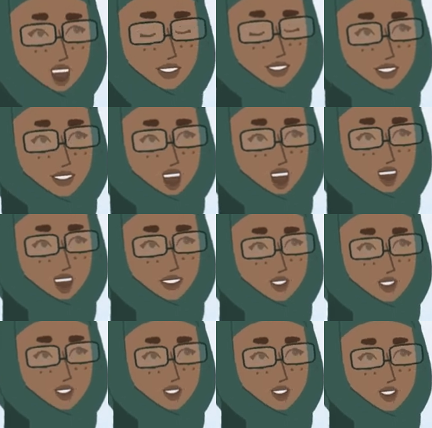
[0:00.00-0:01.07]
topic is
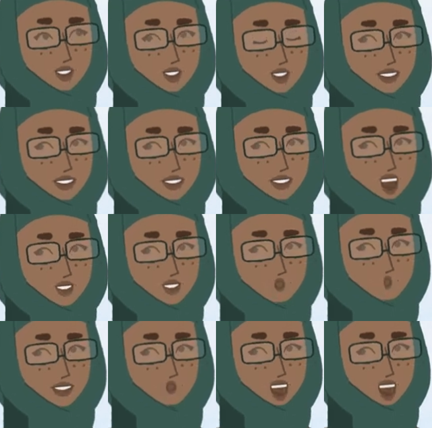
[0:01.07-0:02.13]
how to
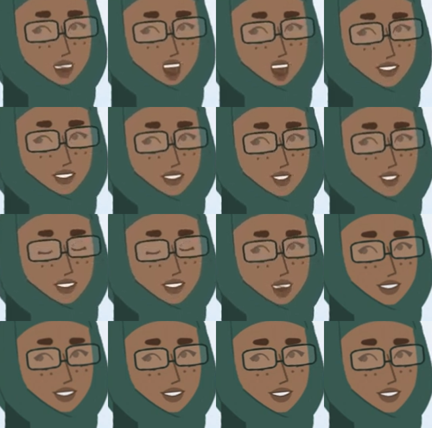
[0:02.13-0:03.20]
remove negative seller
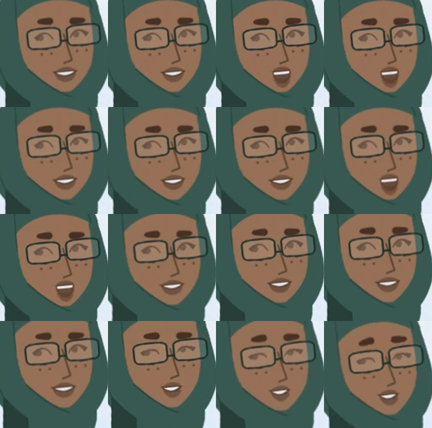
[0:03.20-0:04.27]
feedback from seller
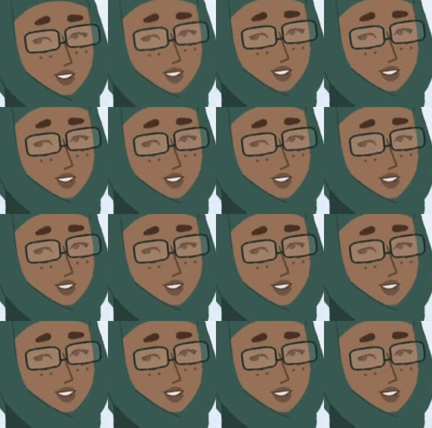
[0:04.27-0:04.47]
panel.